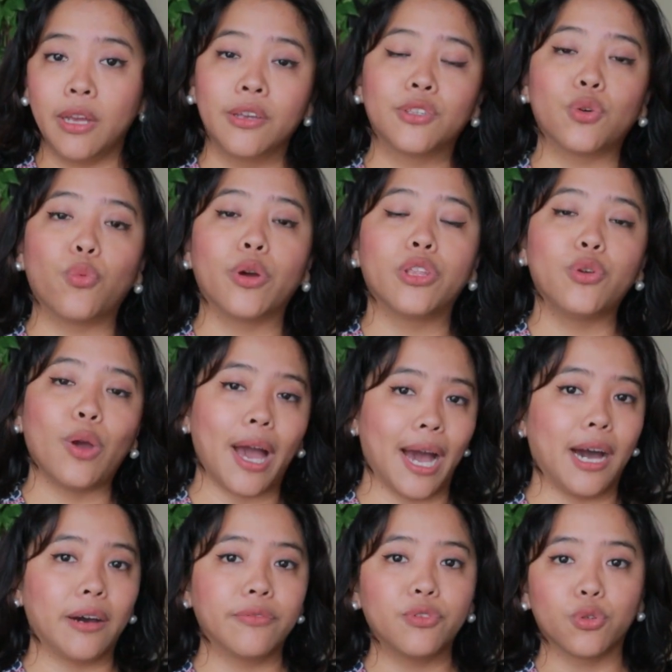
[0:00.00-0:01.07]
So when you
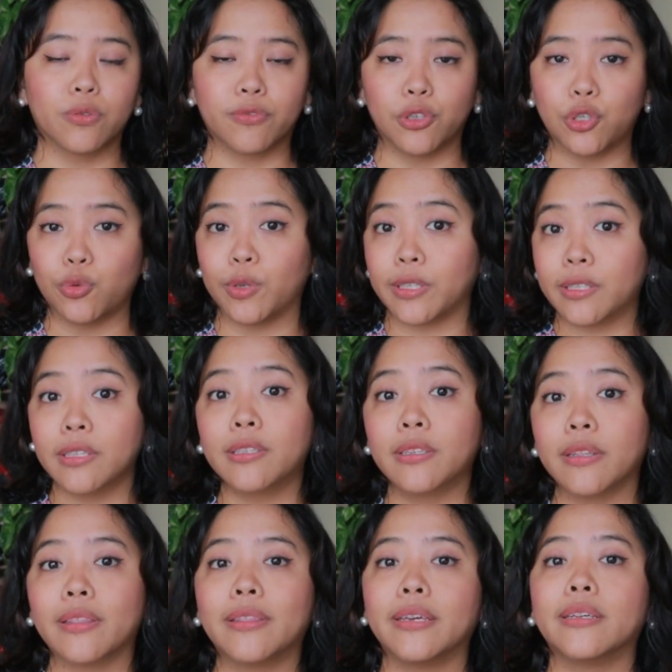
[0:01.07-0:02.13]
have your virtual
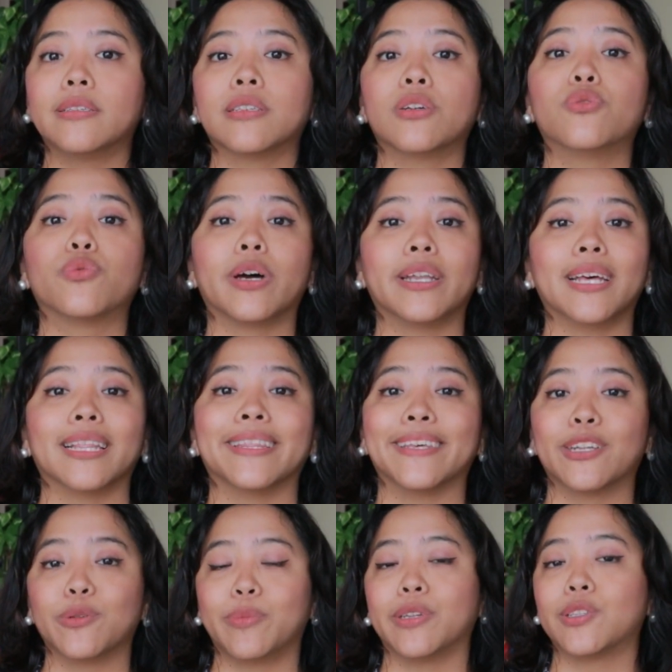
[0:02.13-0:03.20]
assistant, things can run a
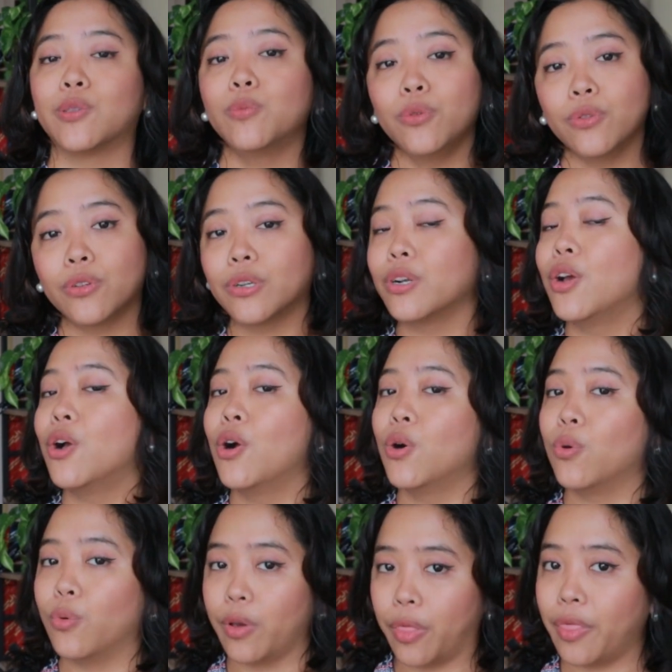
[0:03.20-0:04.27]
little bit smoother
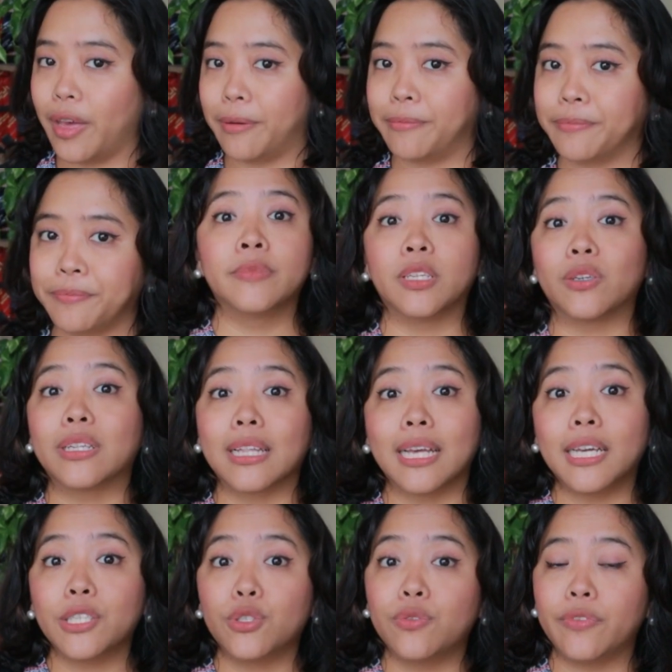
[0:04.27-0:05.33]
with them. Now, in the
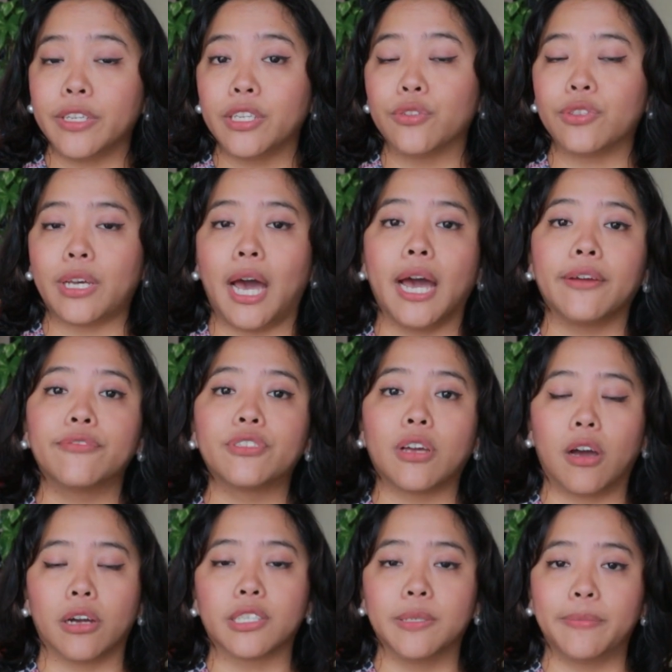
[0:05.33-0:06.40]
last two videos, I've
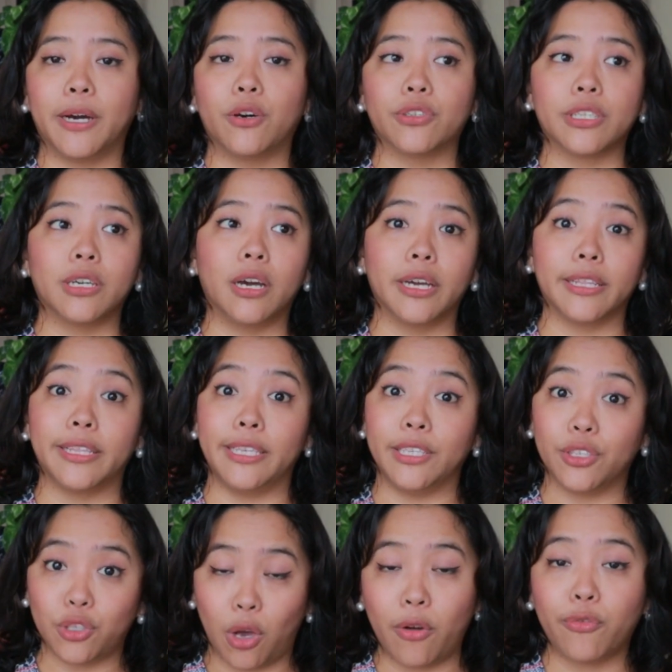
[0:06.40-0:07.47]
talked about the
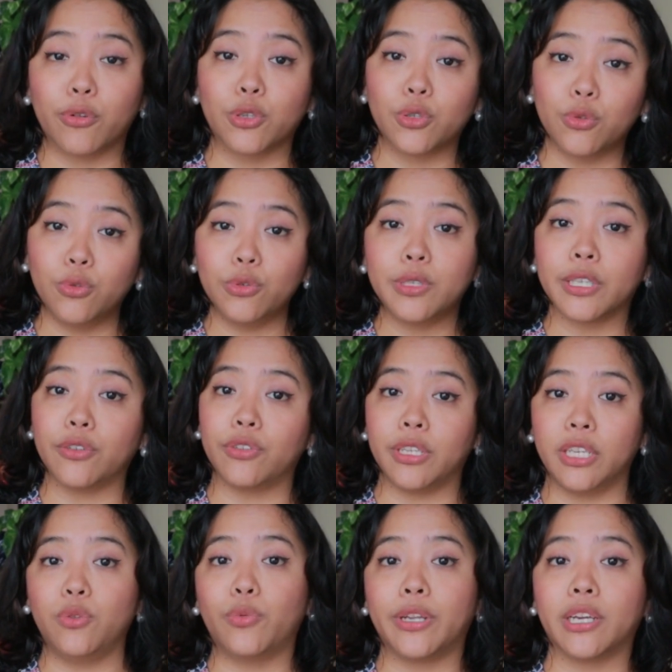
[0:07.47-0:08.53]
software tools that you
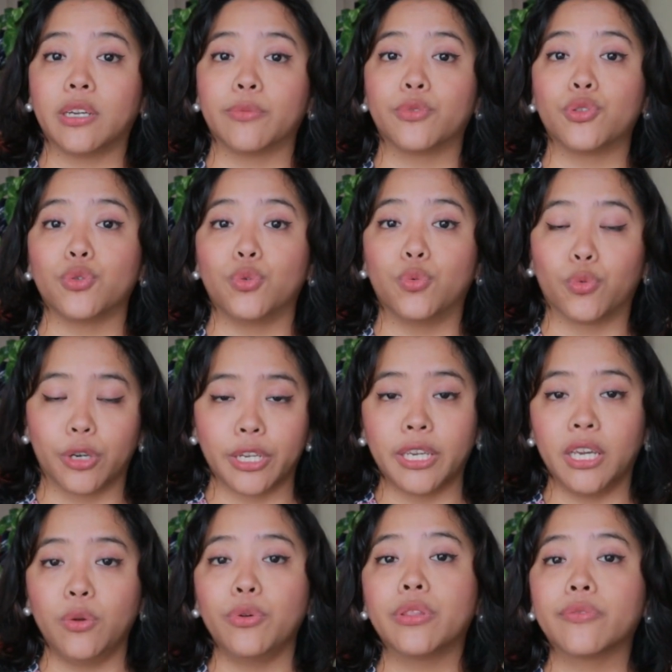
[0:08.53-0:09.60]
need when it comes to
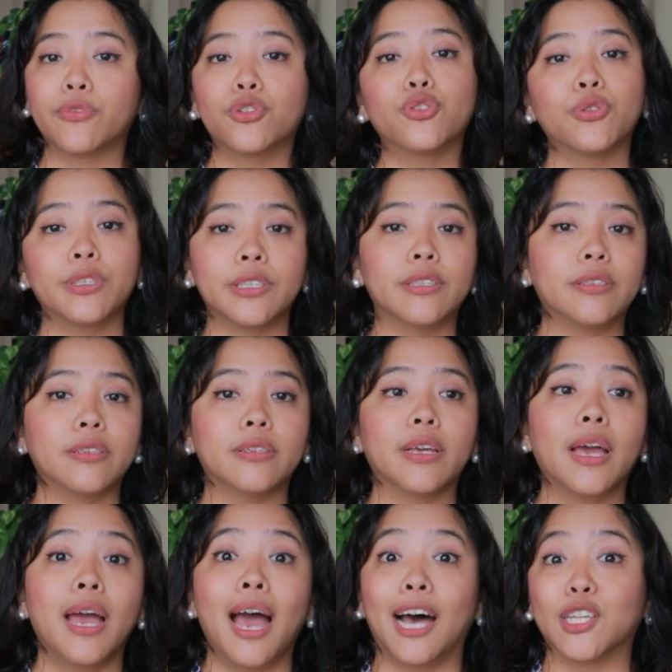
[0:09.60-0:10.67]
working with a virtual assistant,
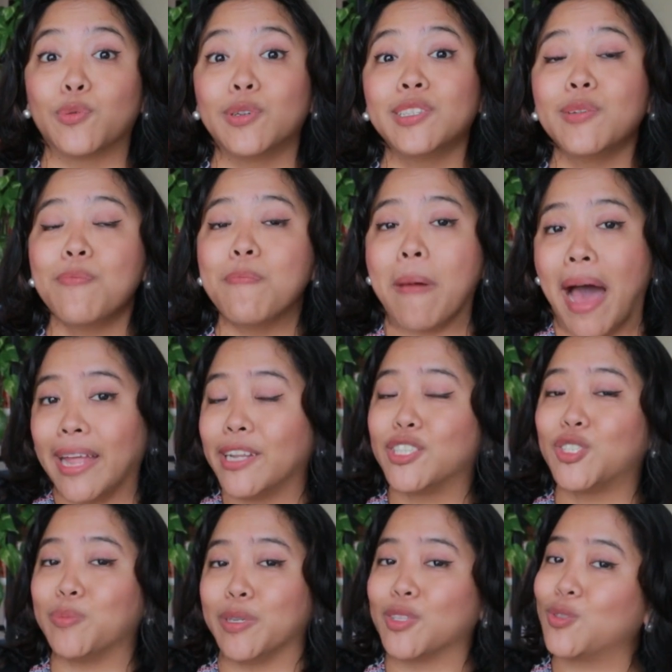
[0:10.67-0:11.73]
as well as some
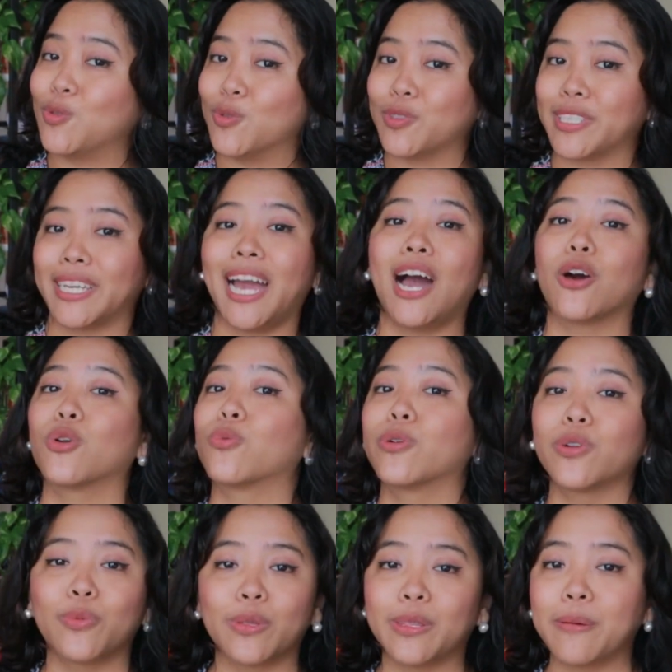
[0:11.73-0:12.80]
management tools, like how to
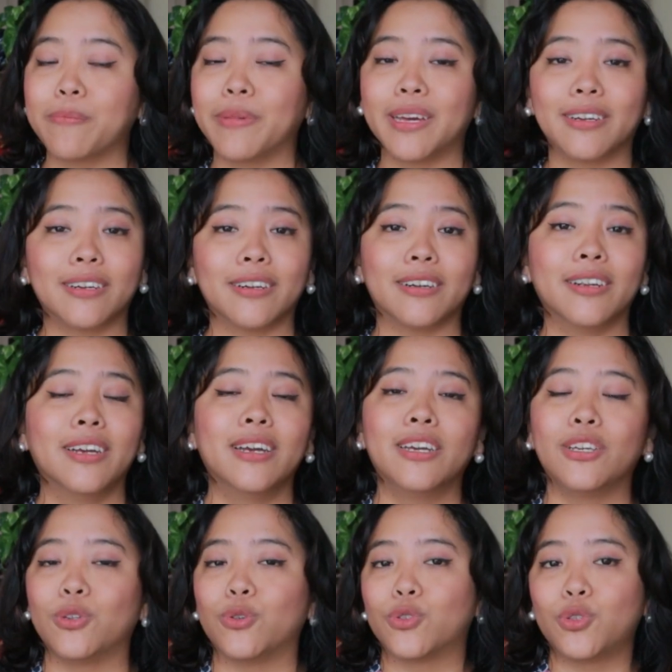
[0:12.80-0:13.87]
work with them better,
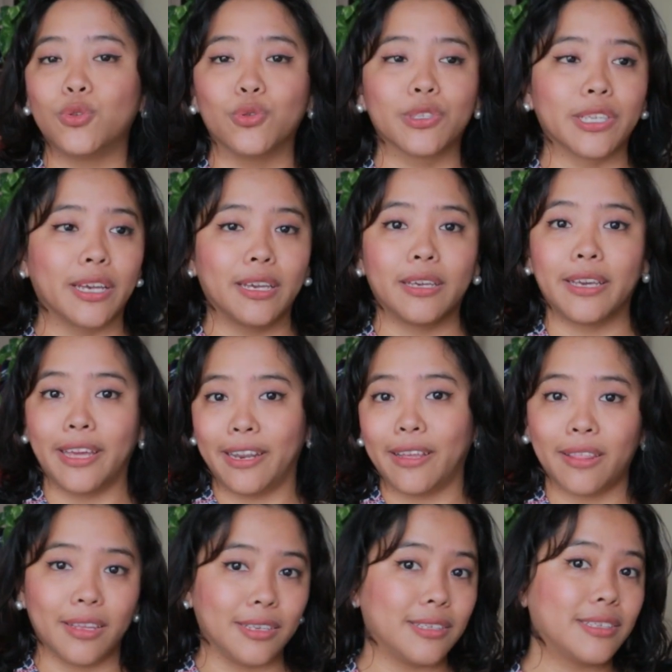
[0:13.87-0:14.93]
tools like getting
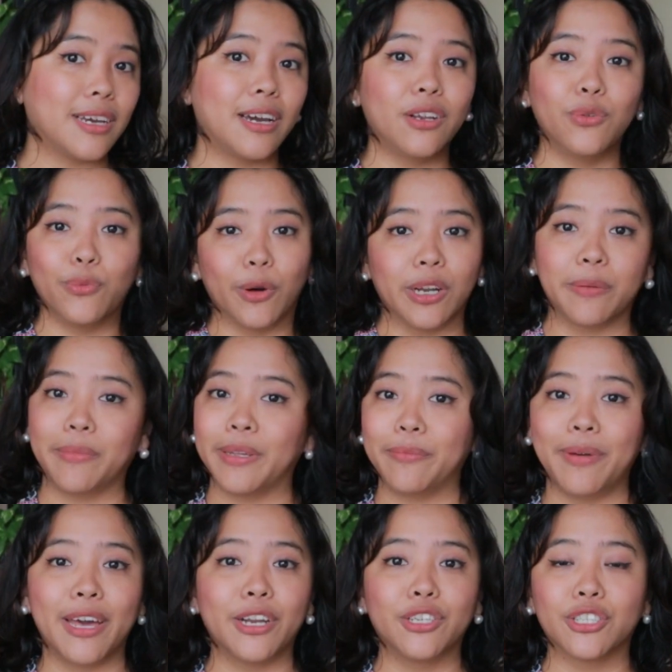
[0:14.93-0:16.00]
things done, 1-minute
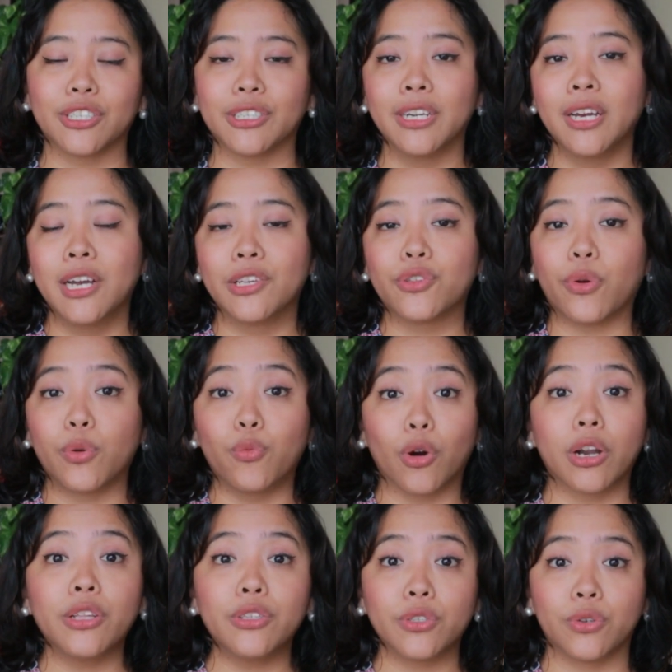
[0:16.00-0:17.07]
manager. So I
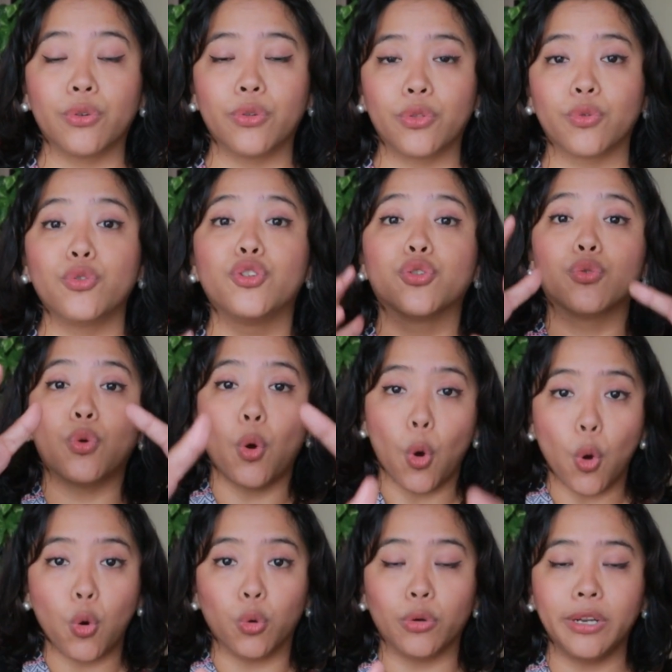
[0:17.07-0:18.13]
wanted to go through your
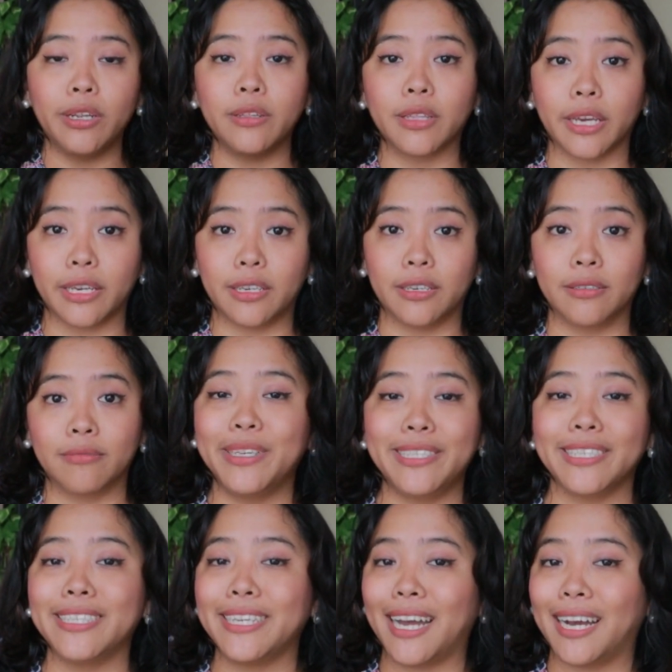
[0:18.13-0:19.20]
own, like
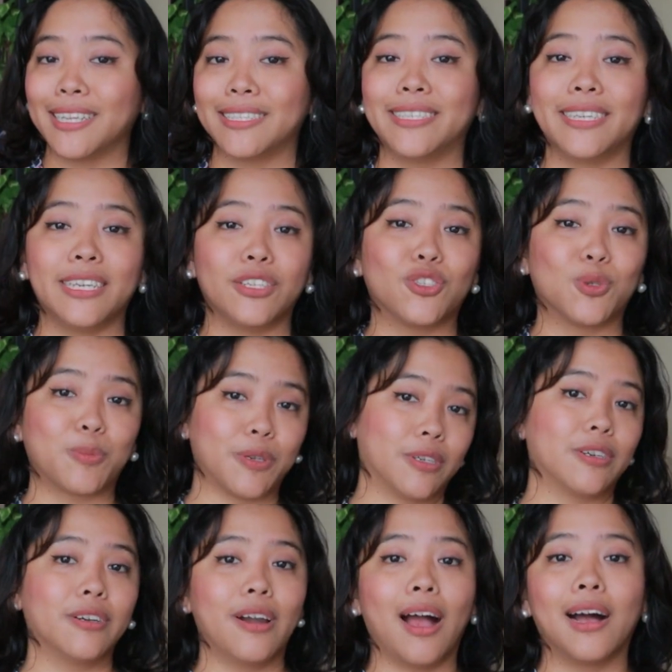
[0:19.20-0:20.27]
basically as the
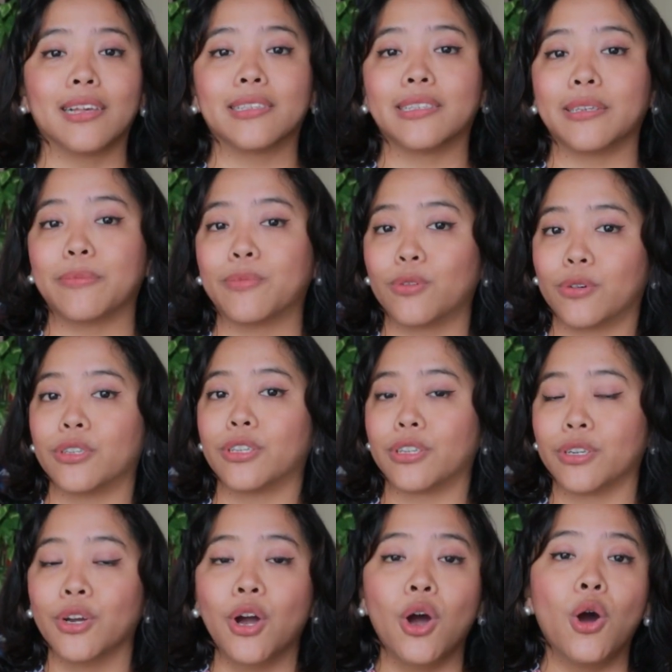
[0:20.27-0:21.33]
entrepreneur, as the
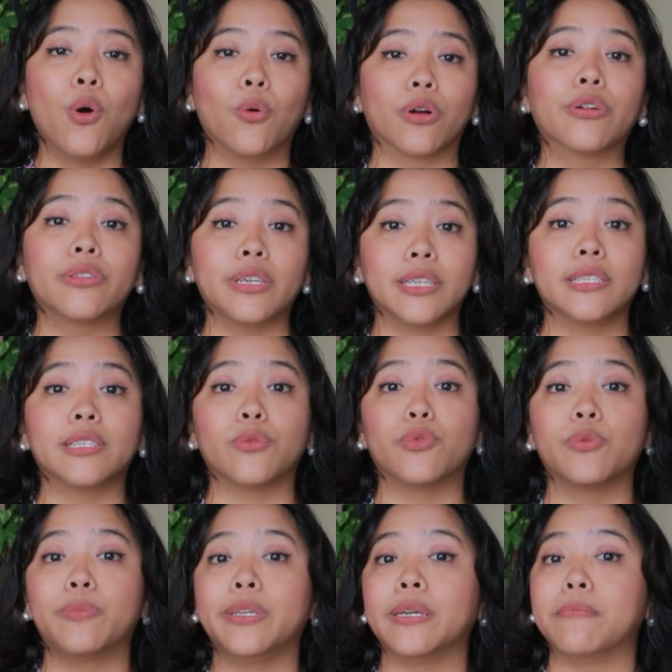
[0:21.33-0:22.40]
employer, what are things that
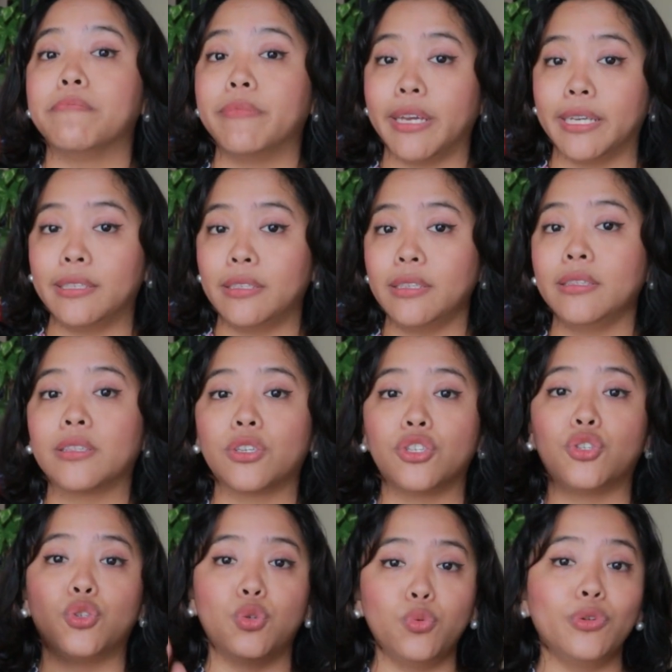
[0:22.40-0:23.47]
would be amazing that
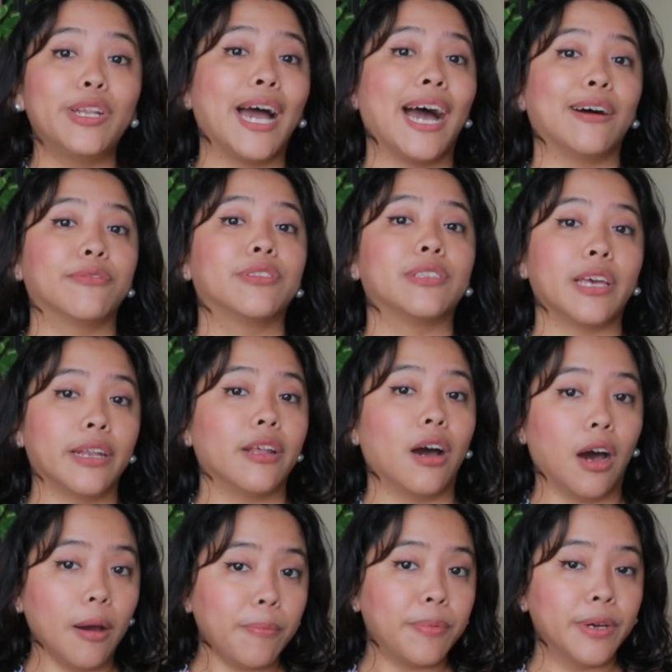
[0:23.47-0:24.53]
you would have set
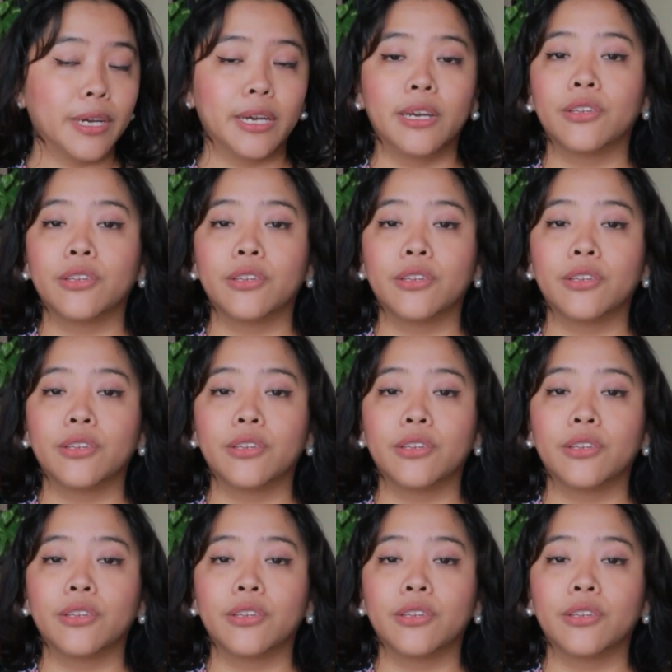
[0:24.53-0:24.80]
up.